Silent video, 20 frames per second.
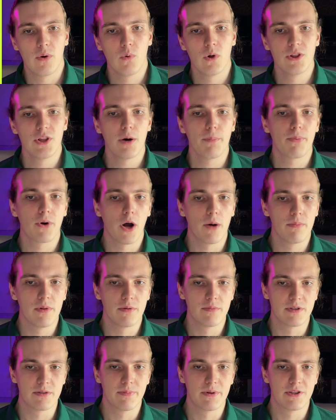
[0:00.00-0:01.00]
not
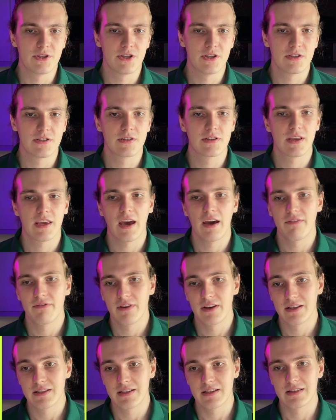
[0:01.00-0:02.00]
problems, but just
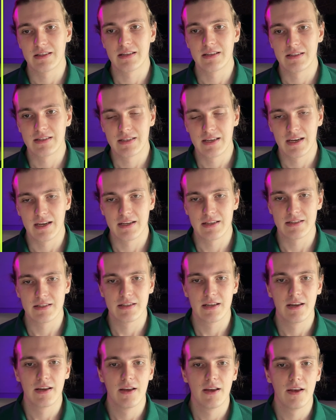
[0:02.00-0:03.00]
caveats, as he
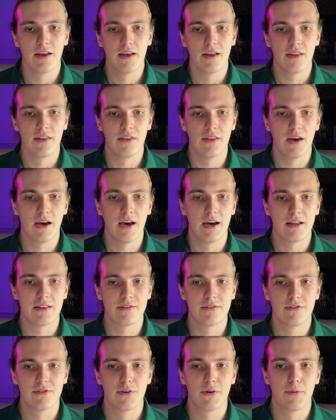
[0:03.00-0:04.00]
says,
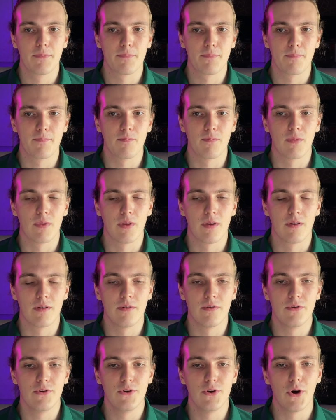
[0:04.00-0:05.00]
that,
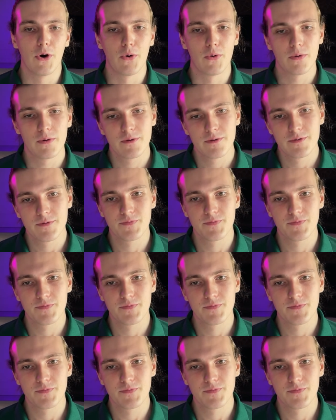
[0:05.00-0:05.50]
you know,